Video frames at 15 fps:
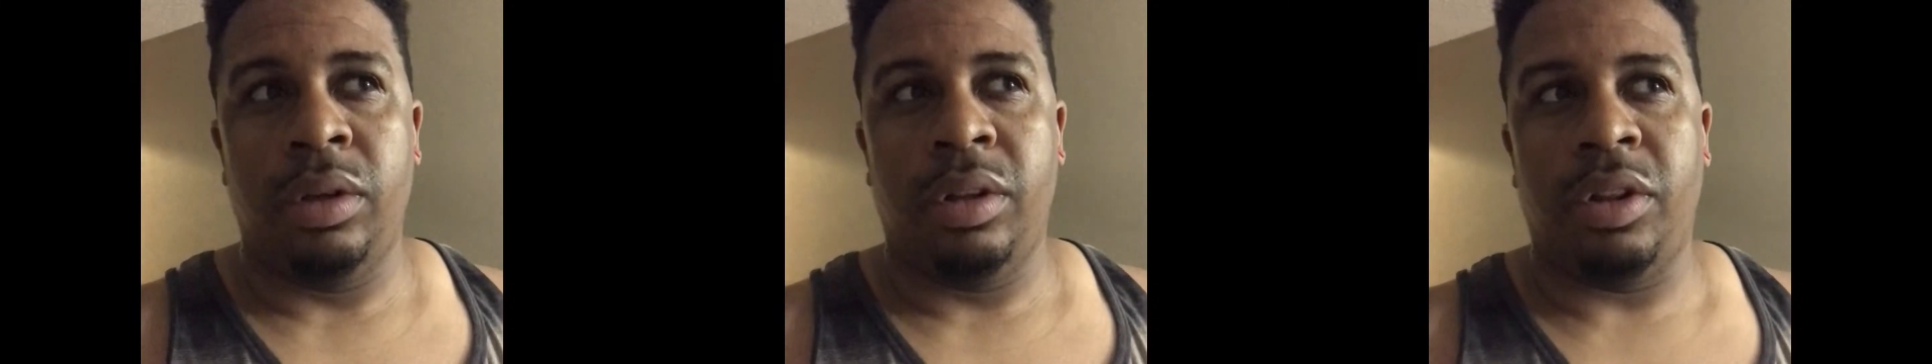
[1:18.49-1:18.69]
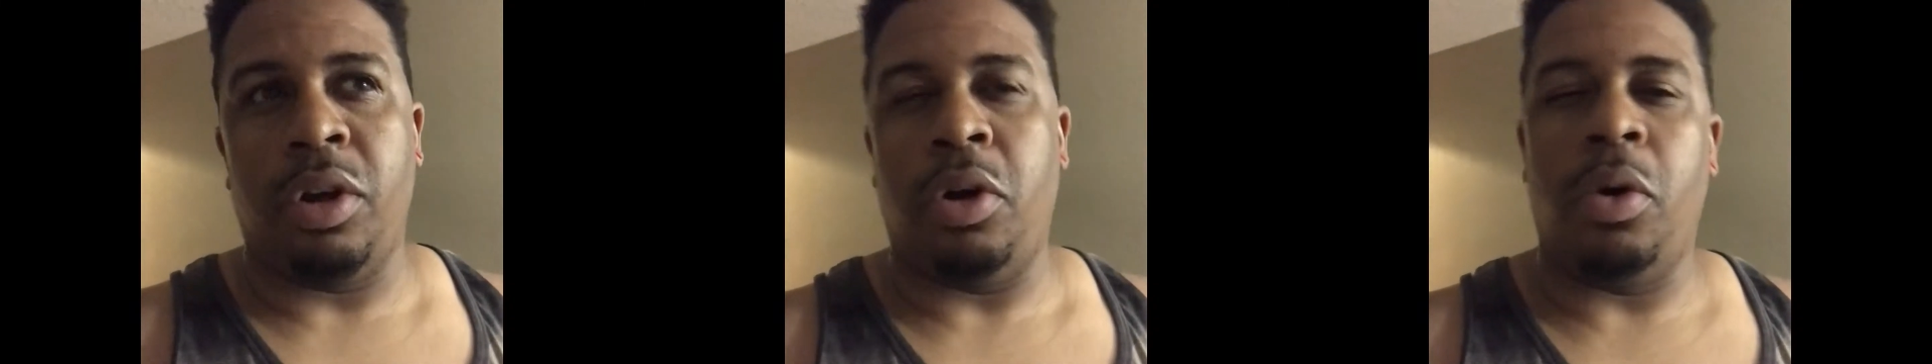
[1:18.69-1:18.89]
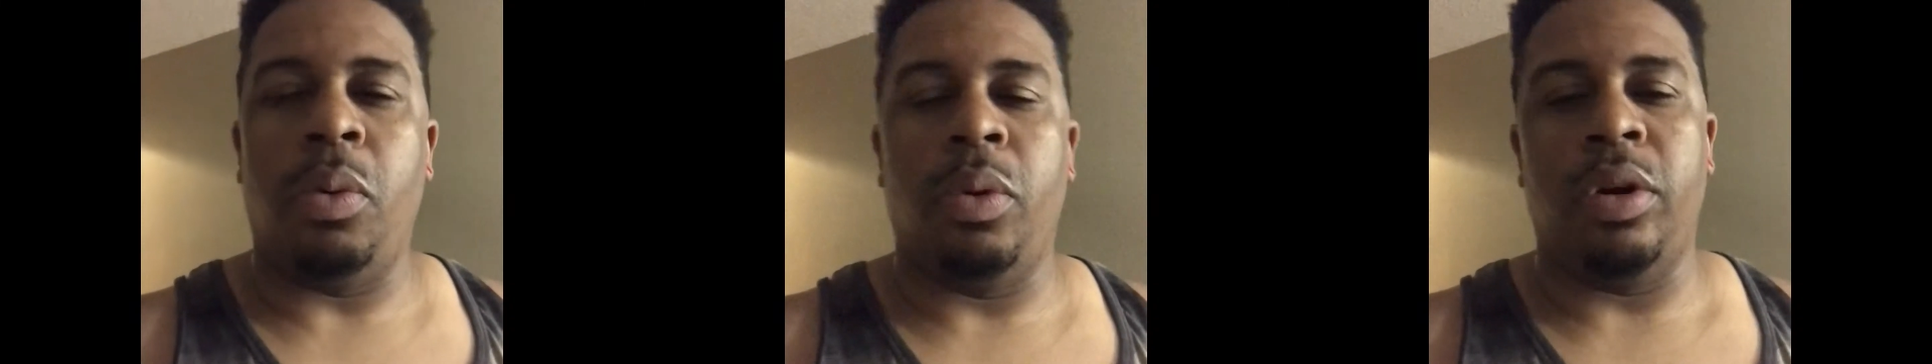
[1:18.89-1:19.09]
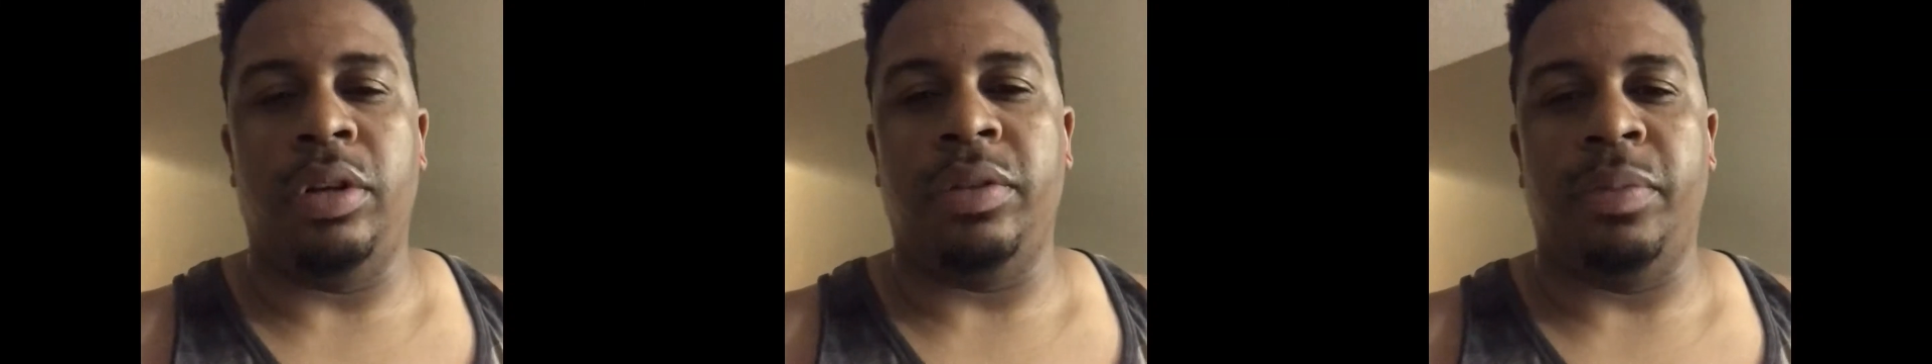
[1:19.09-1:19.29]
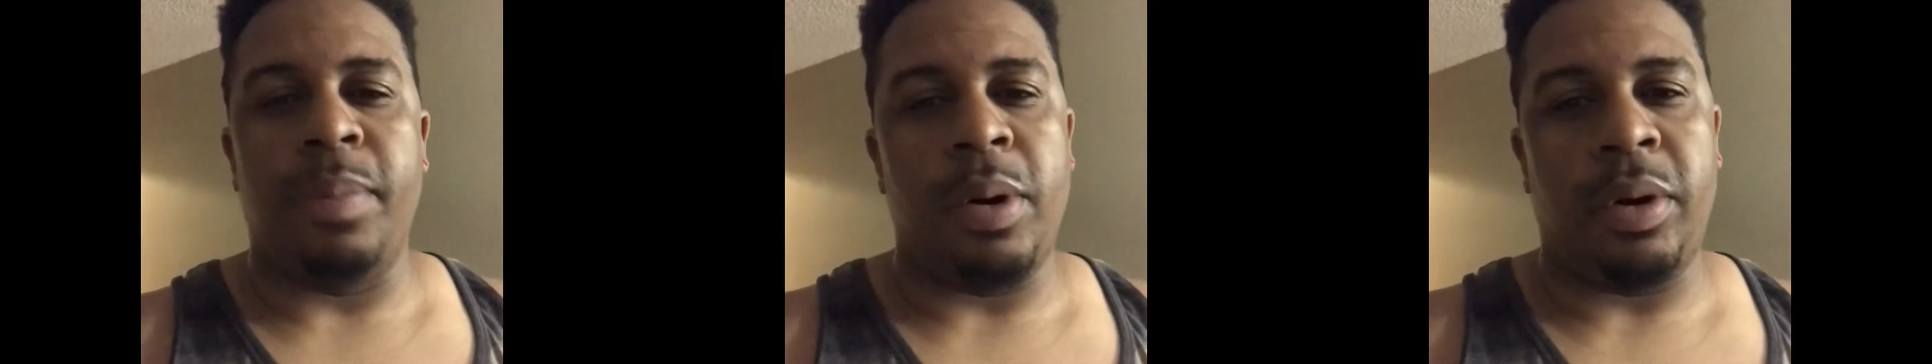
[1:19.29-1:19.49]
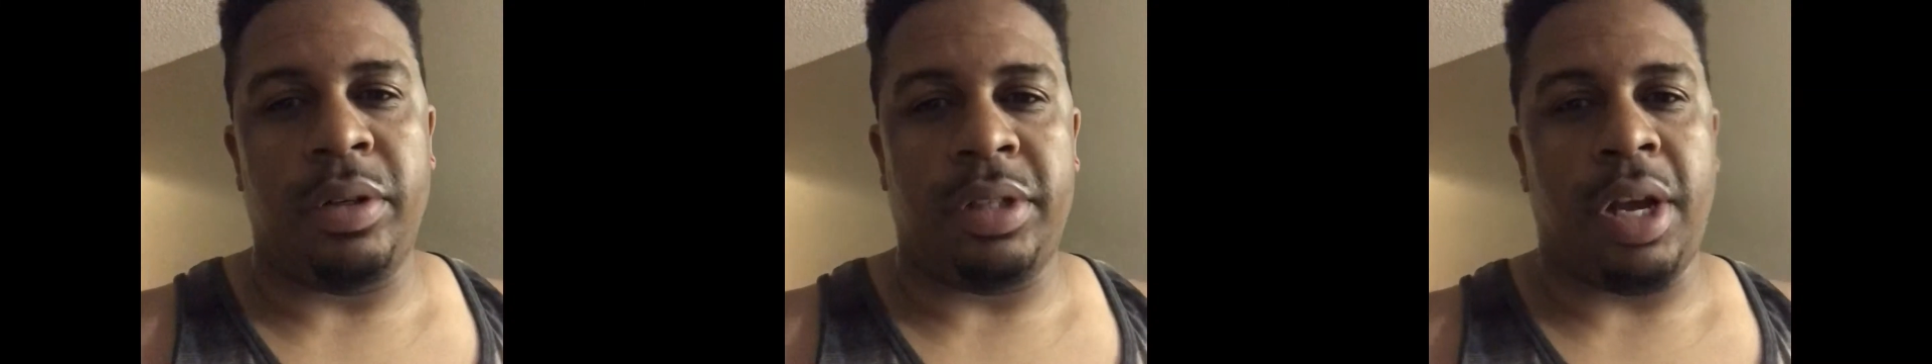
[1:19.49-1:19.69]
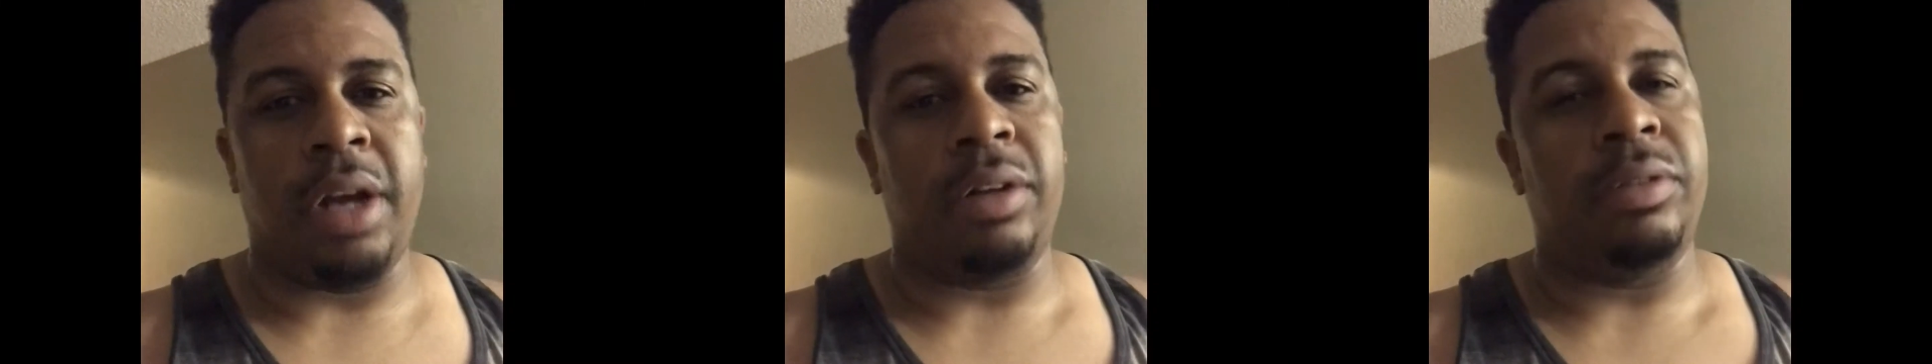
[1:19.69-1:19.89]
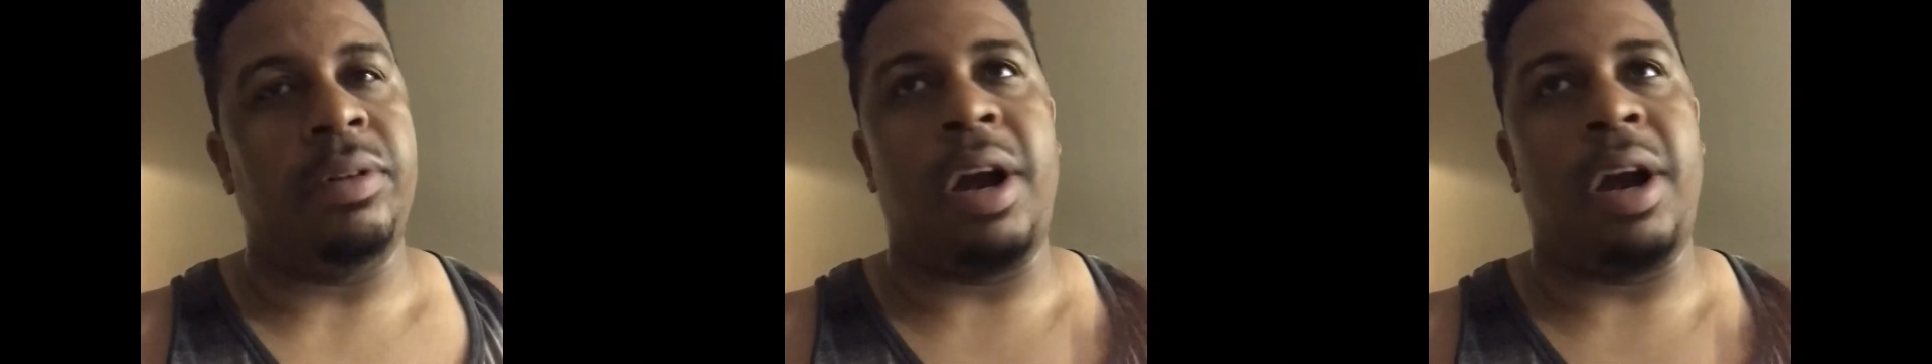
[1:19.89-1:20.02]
the whole world of motorcycle